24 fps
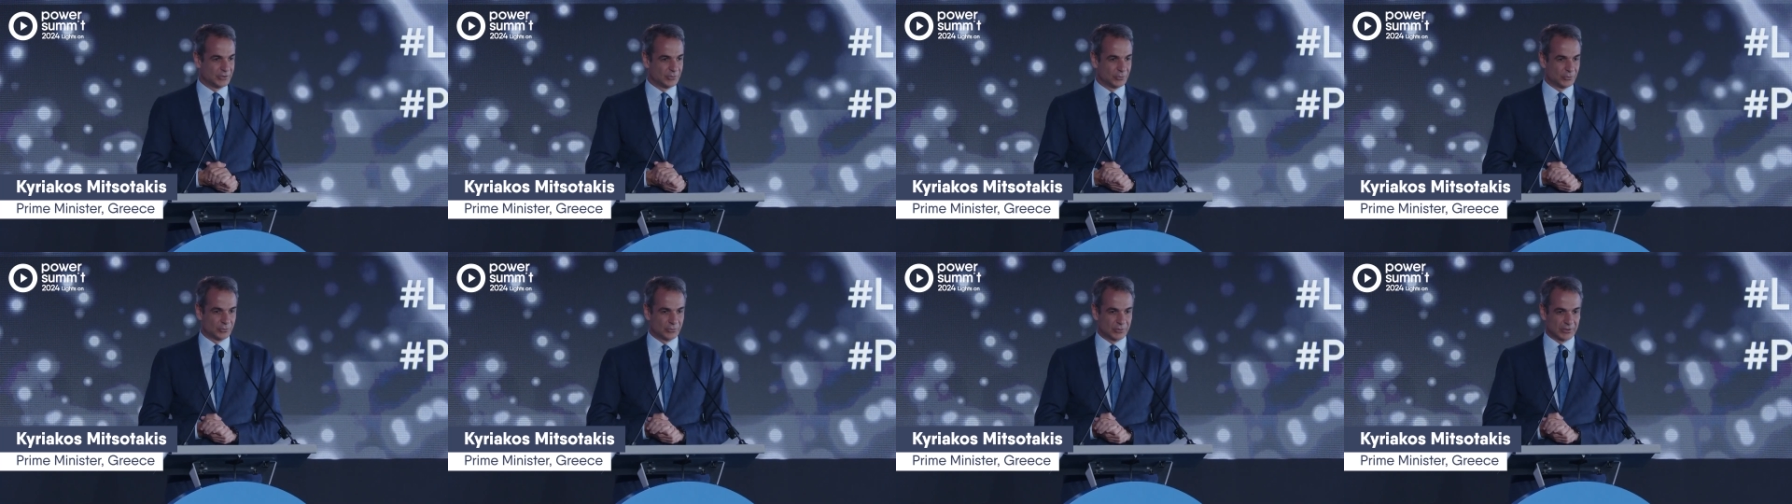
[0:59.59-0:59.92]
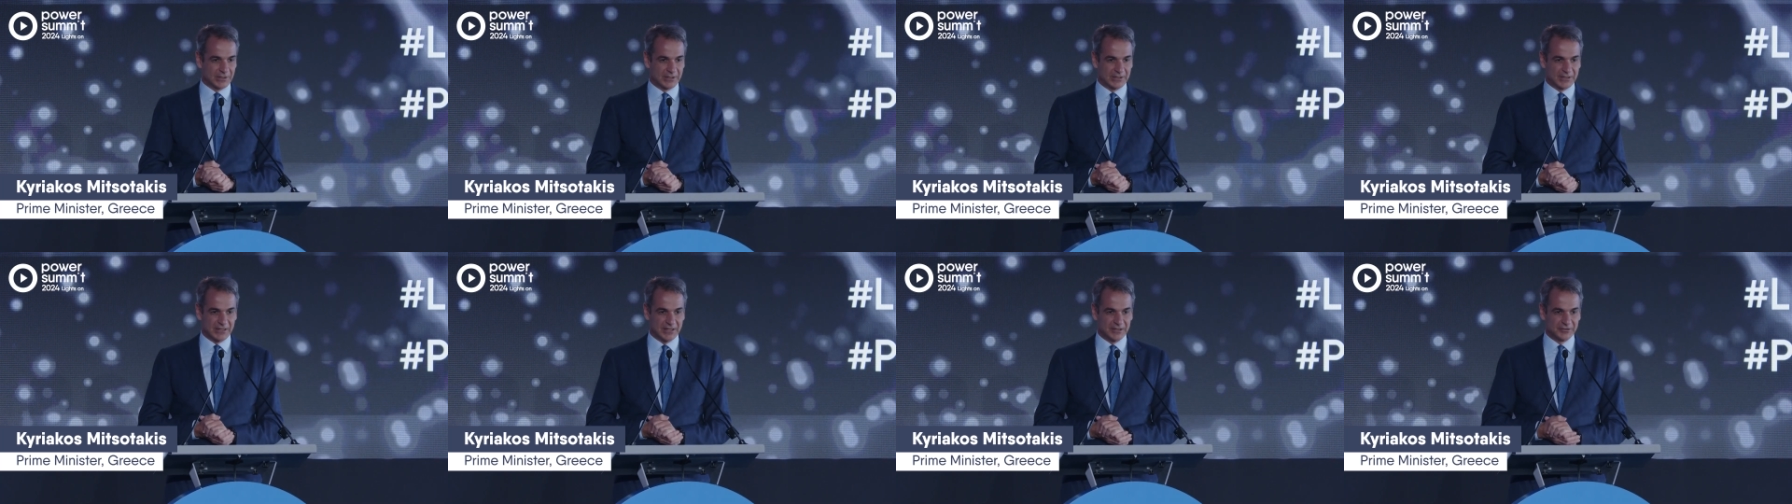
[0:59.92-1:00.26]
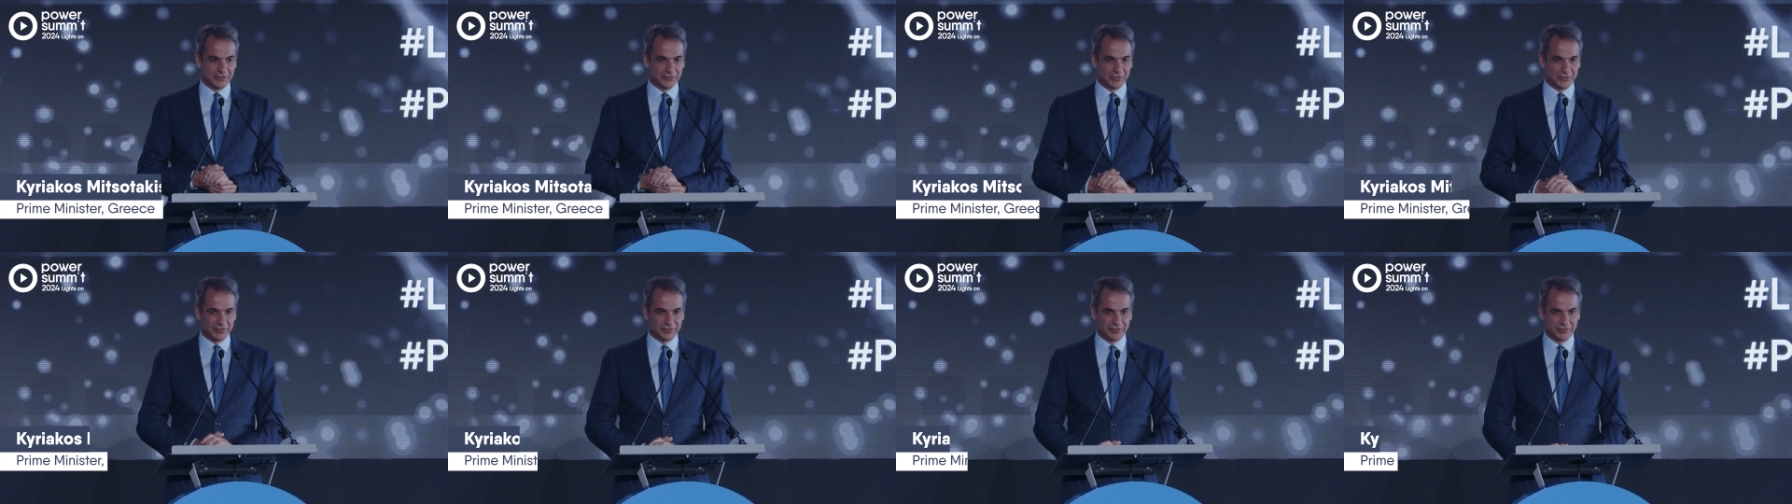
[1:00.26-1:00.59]

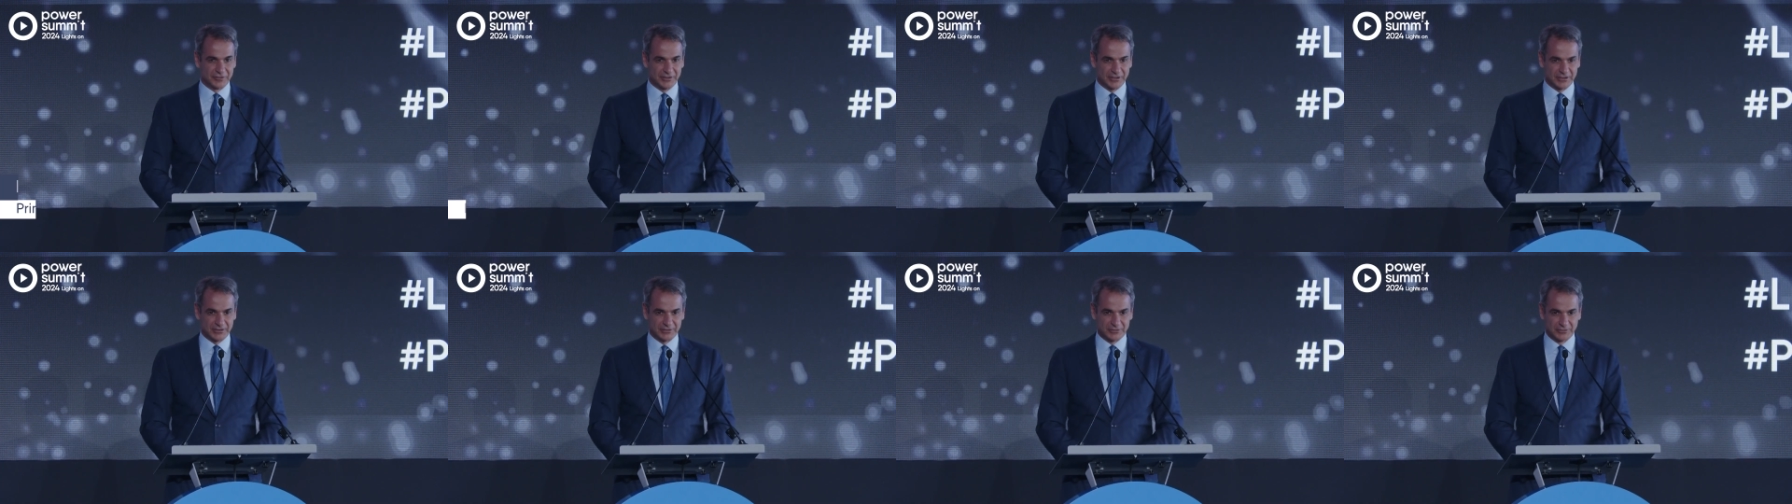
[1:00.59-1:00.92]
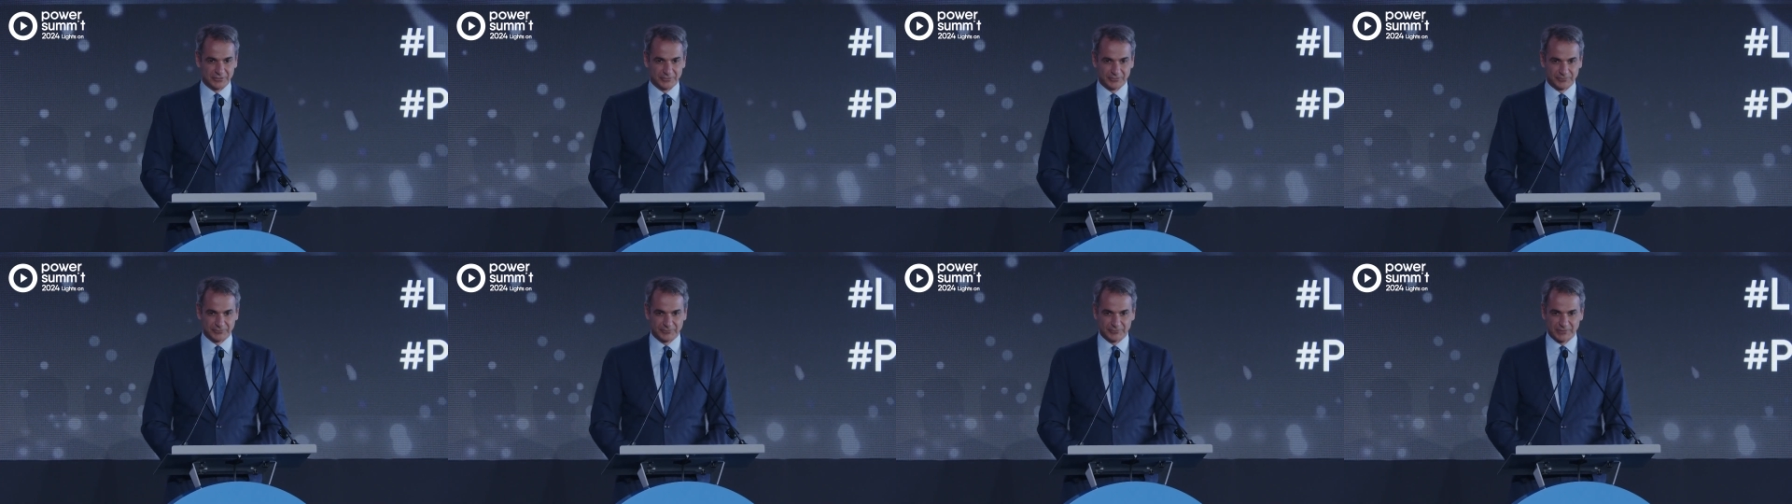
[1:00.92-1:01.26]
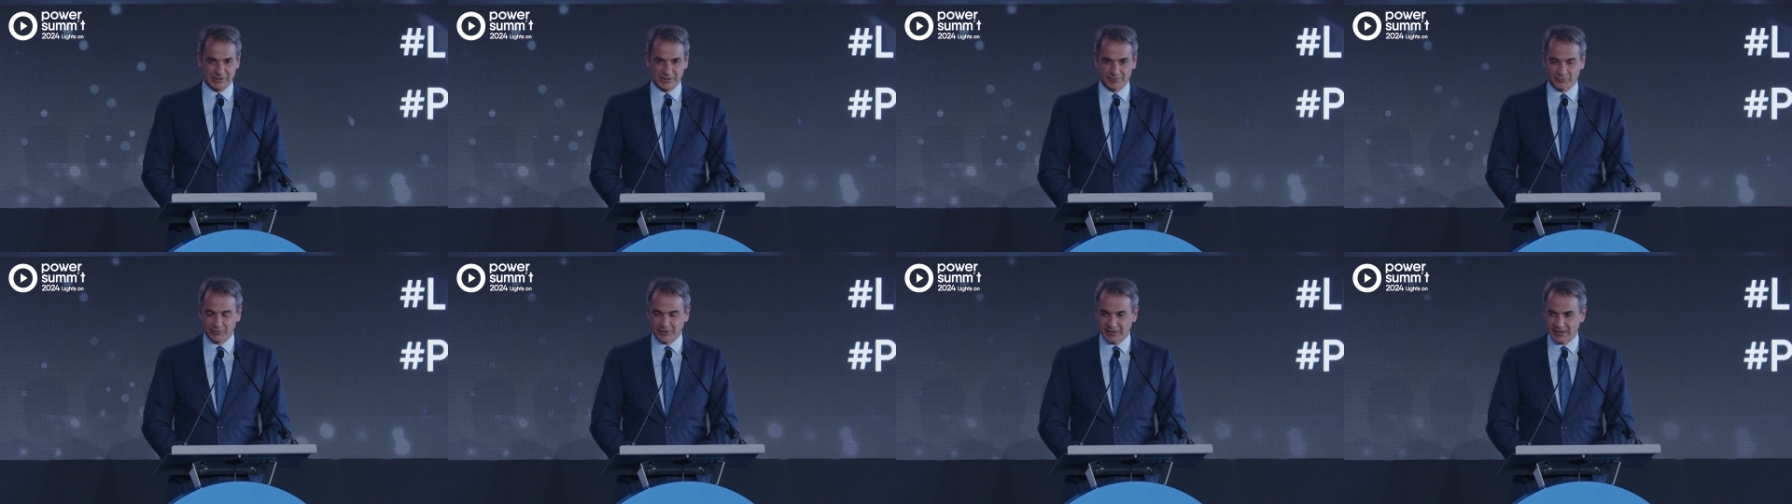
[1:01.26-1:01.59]
organizers that you've
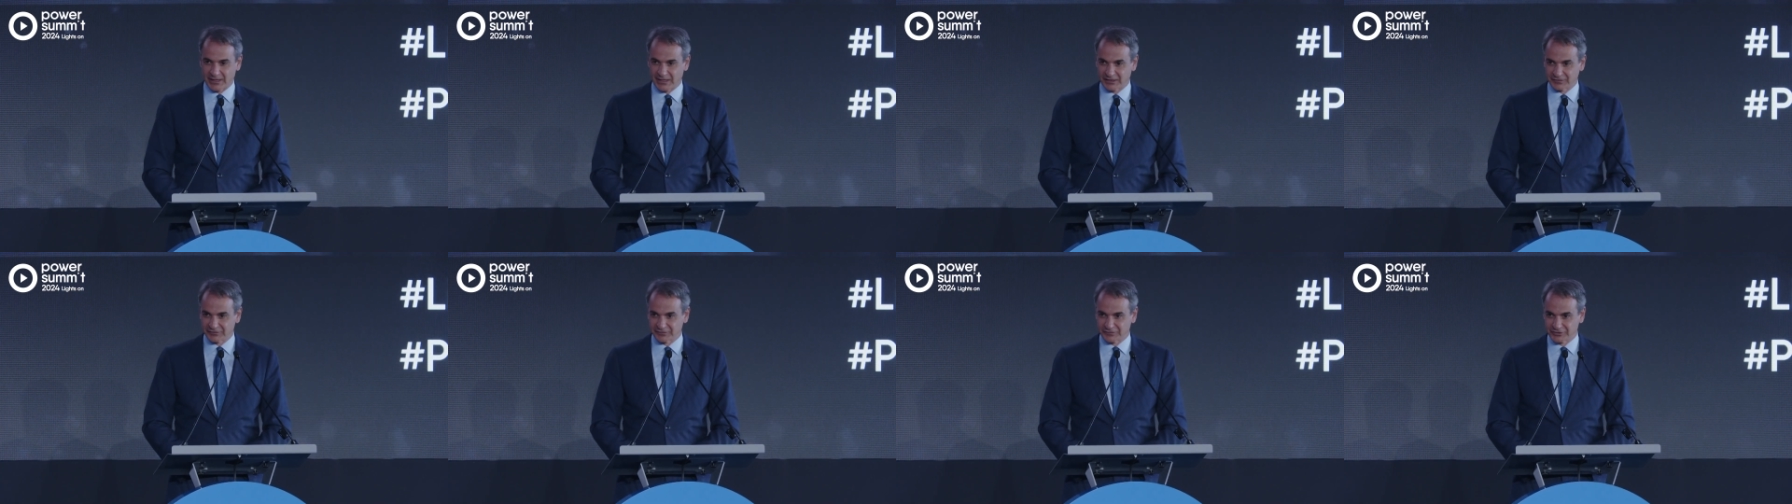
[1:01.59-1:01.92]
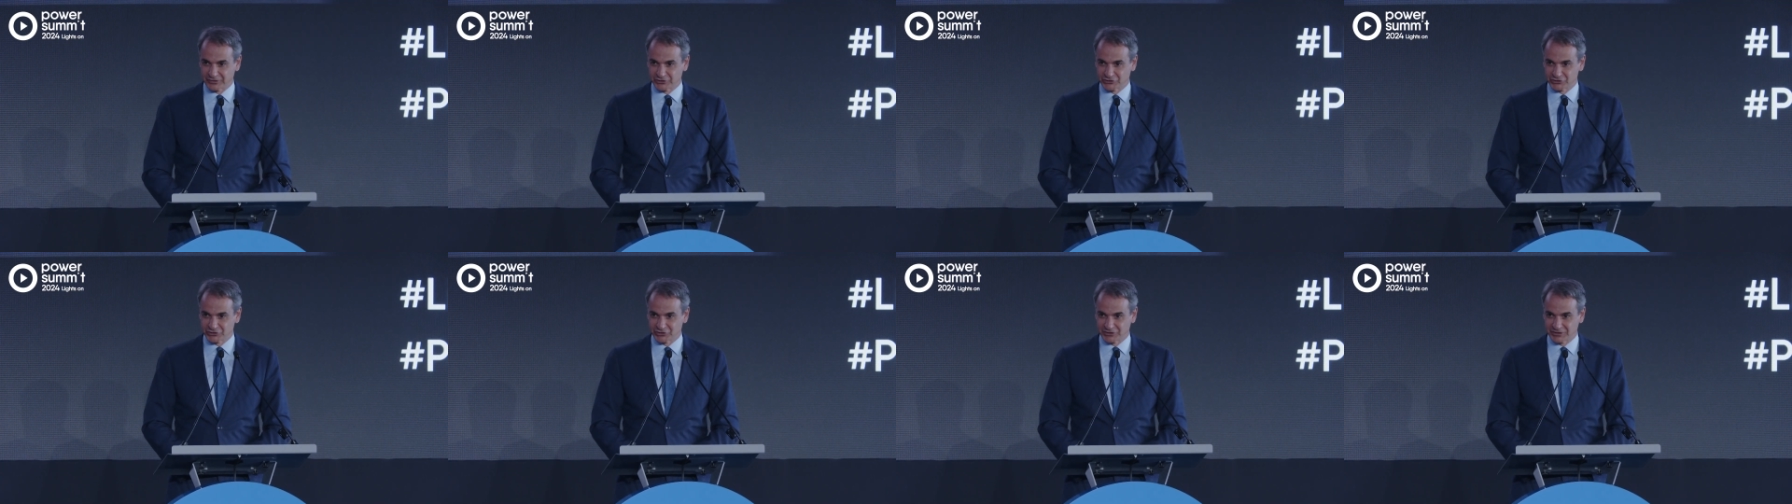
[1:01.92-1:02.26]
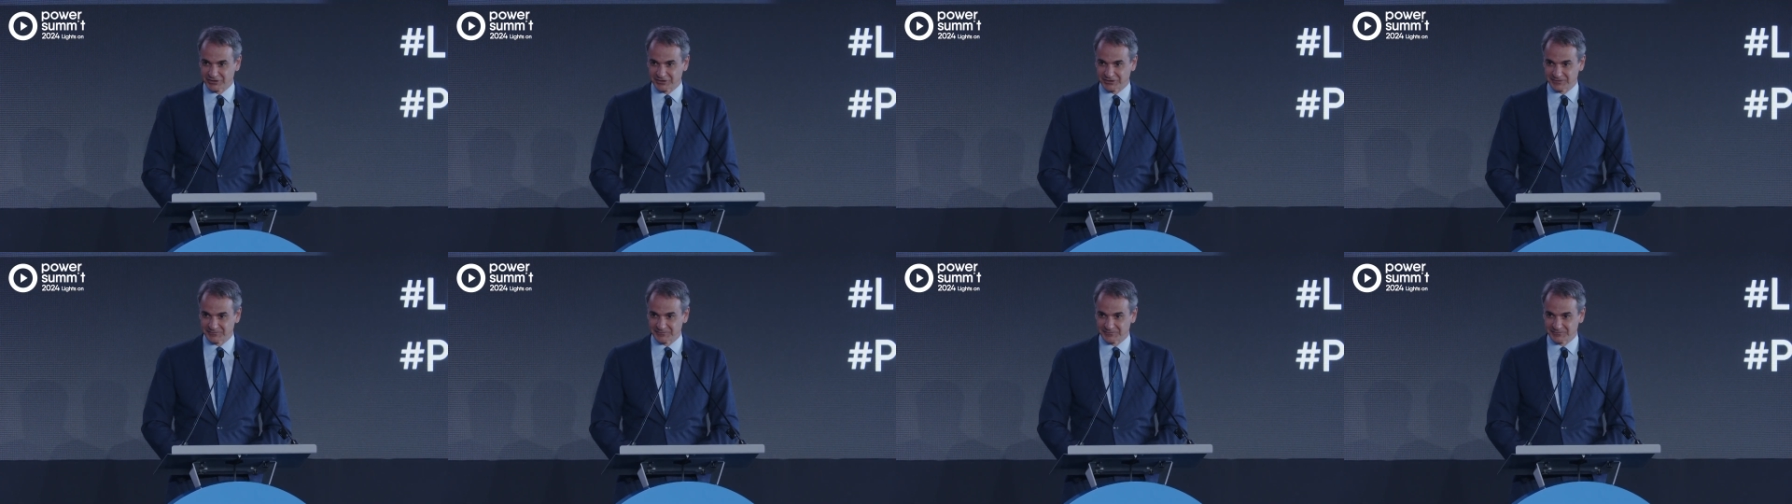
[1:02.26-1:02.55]
never had such a